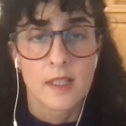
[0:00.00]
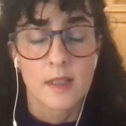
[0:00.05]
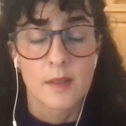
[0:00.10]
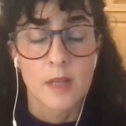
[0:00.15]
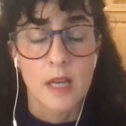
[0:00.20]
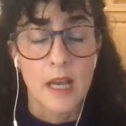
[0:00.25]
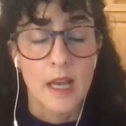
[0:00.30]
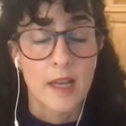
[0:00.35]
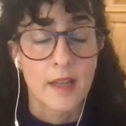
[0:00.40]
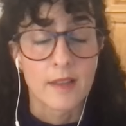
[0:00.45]

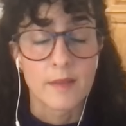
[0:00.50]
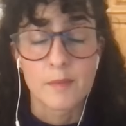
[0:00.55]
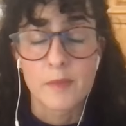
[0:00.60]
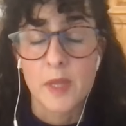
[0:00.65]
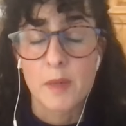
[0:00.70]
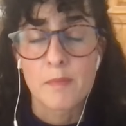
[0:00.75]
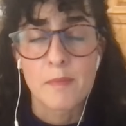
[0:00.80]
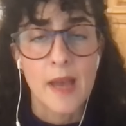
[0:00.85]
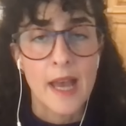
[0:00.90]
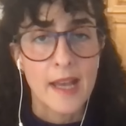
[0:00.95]
uh,
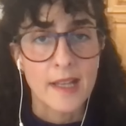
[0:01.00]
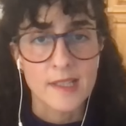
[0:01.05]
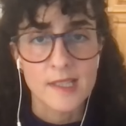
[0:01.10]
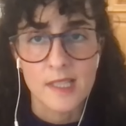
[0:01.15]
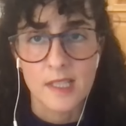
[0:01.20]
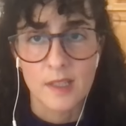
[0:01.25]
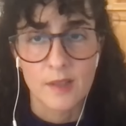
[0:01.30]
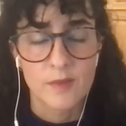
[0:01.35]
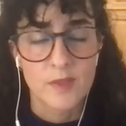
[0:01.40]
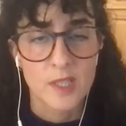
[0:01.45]
the
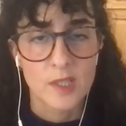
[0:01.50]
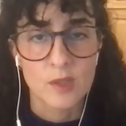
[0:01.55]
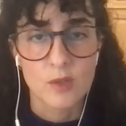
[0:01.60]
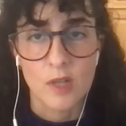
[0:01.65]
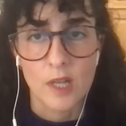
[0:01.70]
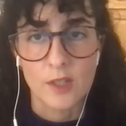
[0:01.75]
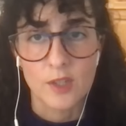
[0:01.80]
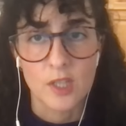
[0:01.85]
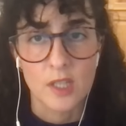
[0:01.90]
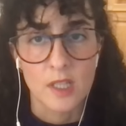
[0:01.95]
massive
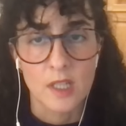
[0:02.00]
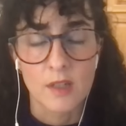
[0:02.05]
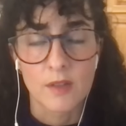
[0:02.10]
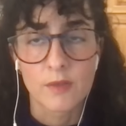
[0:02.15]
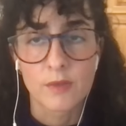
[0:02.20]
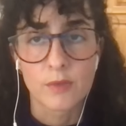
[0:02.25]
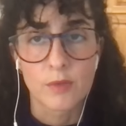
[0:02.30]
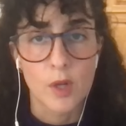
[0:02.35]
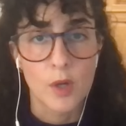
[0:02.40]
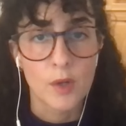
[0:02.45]
destruction
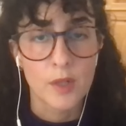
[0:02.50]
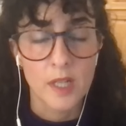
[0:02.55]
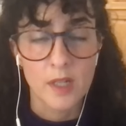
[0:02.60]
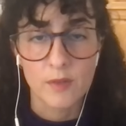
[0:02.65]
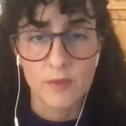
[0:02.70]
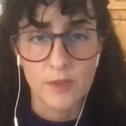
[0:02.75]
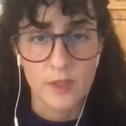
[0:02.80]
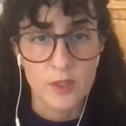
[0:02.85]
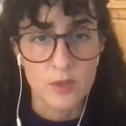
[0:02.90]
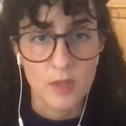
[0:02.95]
of road
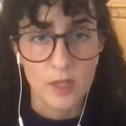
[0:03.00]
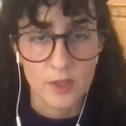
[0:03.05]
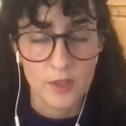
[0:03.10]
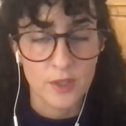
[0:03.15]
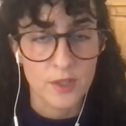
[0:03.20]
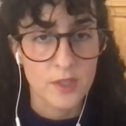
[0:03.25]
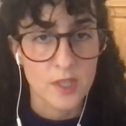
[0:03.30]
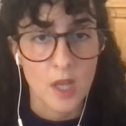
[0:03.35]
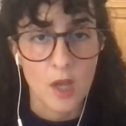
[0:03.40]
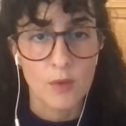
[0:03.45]

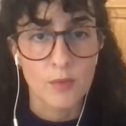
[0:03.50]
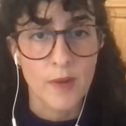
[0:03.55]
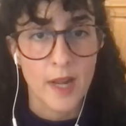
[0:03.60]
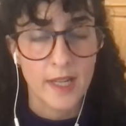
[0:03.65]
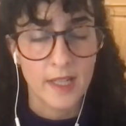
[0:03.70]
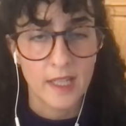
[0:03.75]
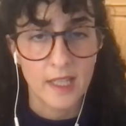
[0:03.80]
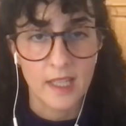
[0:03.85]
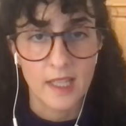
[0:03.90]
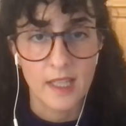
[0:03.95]
infrastructures
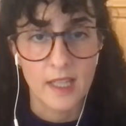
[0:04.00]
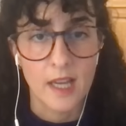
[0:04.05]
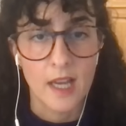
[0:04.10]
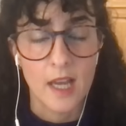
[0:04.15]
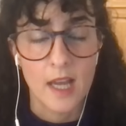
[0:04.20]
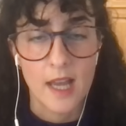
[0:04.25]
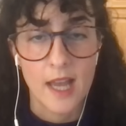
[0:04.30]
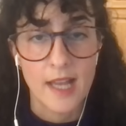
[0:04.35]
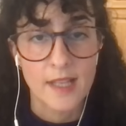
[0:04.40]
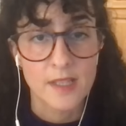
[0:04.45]
already
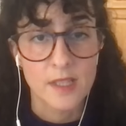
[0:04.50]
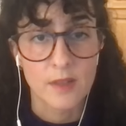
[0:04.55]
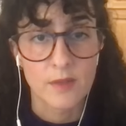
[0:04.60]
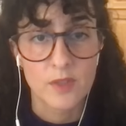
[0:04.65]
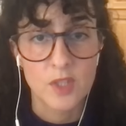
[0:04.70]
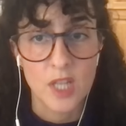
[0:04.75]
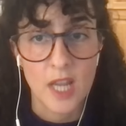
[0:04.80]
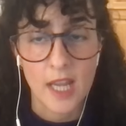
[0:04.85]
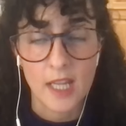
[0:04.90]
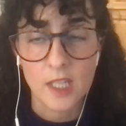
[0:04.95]
uh, as of
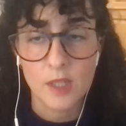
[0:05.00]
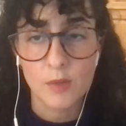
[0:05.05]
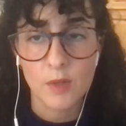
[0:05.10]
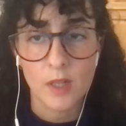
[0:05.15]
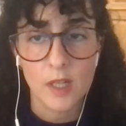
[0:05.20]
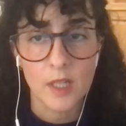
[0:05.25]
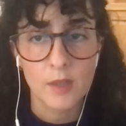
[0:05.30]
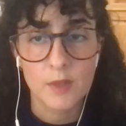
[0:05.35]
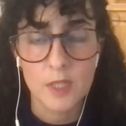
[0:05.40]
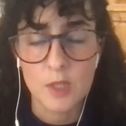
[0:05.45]

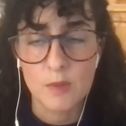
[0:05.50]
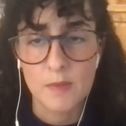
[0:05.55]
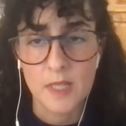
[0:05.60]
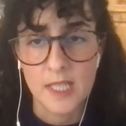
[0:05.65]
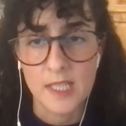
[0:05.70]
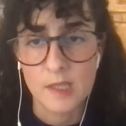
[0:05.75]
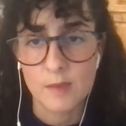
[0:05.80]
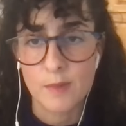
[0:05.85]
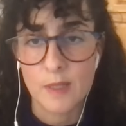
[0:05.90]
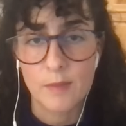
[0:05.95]
January, which
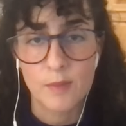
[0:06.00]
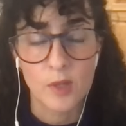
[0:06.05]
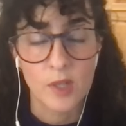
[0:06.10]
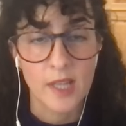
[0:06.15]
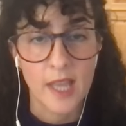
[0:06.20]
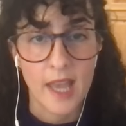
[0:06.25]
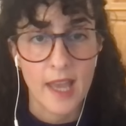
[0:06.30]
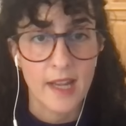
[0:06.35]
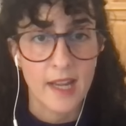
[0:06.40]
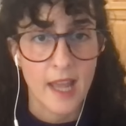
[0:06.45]
means people
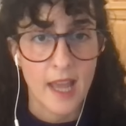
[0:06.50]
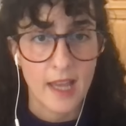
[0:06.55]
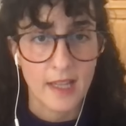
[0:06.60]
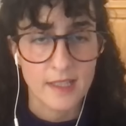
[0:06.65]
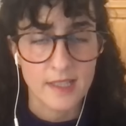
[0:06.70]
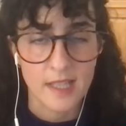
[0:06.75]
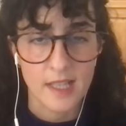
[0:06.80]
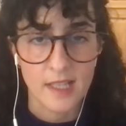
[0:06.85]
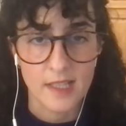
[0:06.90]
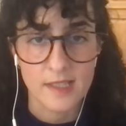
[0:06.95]
can't
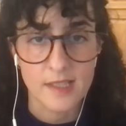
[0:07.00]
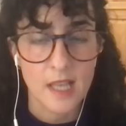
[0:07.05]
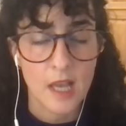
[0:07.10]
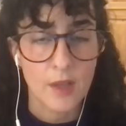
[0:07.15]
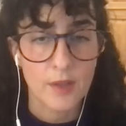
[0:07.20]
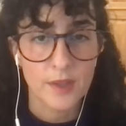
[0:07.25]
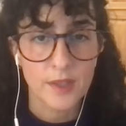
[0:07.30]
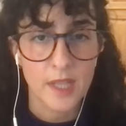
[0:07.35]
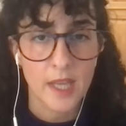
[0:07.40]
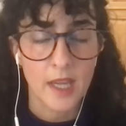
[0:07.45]
access
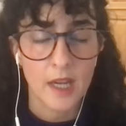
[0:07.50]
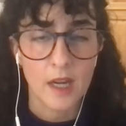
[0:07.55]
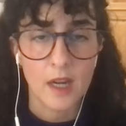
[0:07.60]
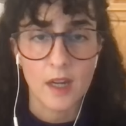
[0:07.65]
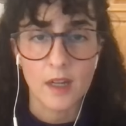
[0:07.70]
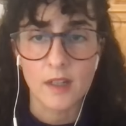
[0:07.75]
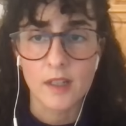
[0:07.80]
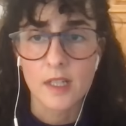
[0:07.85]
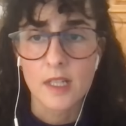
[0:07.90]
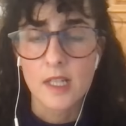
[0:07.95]

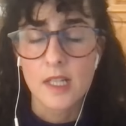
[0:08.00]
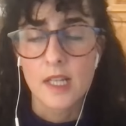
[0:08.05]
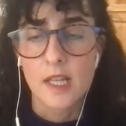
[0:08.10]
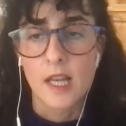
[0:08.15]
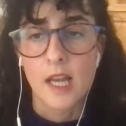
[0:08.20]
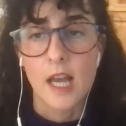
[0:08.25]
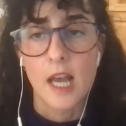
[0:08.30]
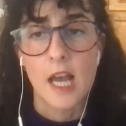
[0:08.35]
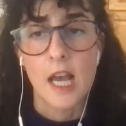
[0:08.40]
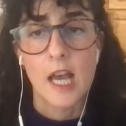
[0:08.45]
healthcare
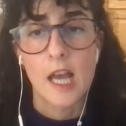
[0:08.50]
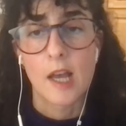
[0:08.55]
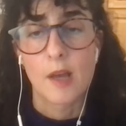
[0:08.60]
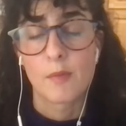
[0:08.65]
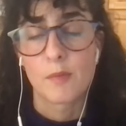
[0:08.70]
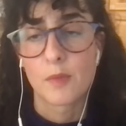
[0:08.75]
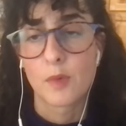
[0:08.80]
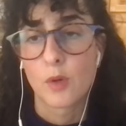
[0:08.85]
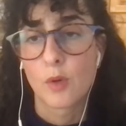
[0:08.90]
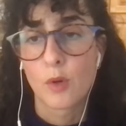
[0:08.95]

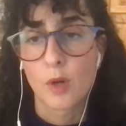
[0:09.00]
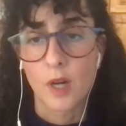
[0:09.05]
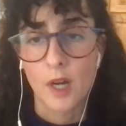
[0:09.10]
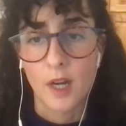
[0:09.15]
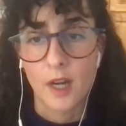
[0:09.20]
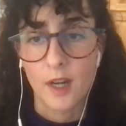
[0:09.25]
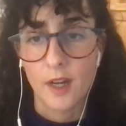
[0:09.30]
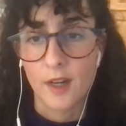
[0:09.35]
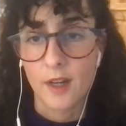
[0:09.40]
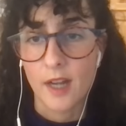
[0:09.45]
um,
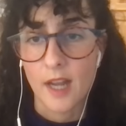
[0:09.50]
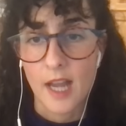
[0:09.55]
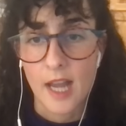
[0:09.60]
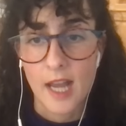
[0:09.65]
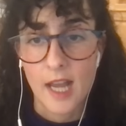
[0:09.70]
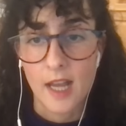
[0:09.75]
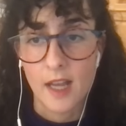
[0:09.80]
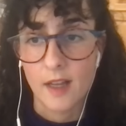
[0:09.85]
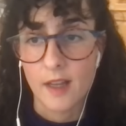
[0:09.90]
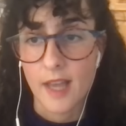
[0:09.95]
or
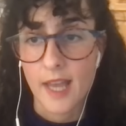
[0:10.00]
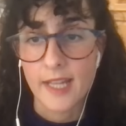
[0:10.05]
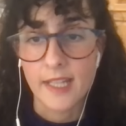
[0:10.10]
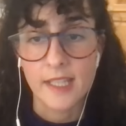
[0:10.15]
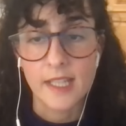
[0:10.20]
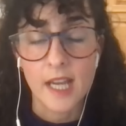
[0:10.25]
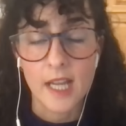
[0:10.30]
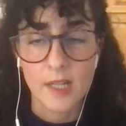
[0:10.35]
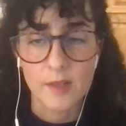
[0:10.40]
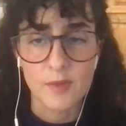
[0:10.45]
uh,
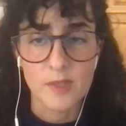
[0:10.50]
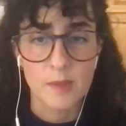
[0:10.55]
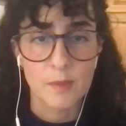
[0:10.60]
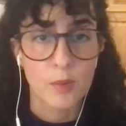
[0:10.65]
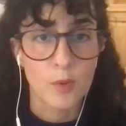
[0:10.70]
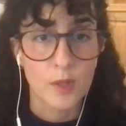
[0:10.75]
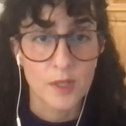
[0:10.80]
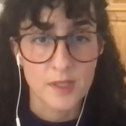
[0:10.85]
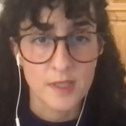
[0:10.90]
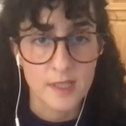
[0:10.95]
any kind of
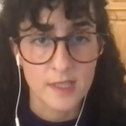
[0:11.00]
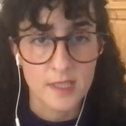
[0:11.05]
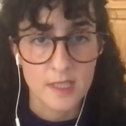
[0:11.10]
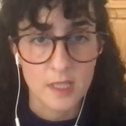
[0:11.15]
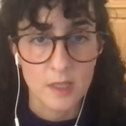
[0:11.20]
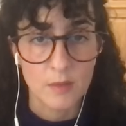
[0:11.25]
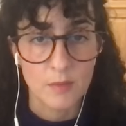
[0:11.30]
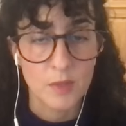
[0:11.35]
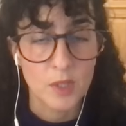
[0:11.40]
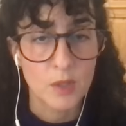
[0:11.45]
support
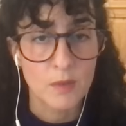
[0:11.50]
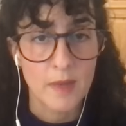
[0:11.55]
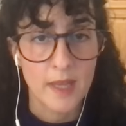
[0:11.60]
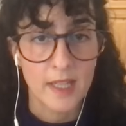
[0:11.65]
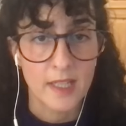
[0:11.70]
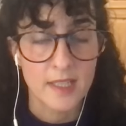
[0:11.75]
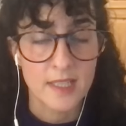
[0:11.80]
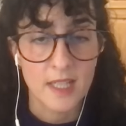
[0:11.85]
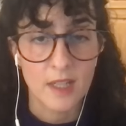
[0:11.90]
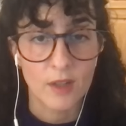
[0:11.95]
system,
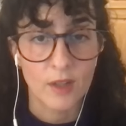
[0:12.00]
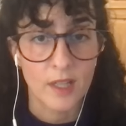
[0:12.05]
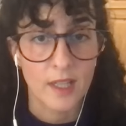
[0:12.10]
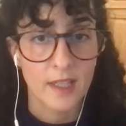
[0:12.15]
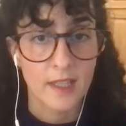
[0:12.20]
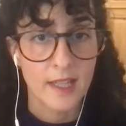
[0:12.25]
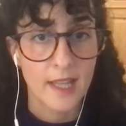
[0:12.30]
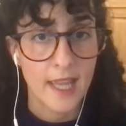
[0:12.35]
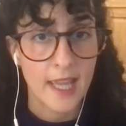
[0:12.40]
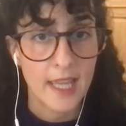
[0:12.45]

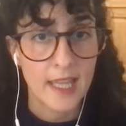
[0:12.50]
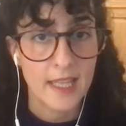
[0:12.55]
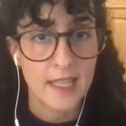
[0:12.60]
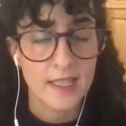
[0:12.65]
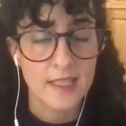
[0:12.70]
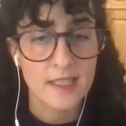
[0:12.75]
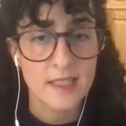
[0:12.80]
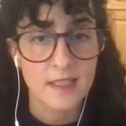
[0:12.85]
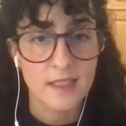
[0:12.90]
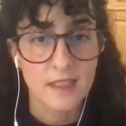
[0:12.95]
humanitarian
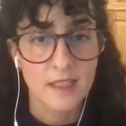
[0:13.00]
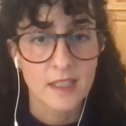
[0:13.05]
aid.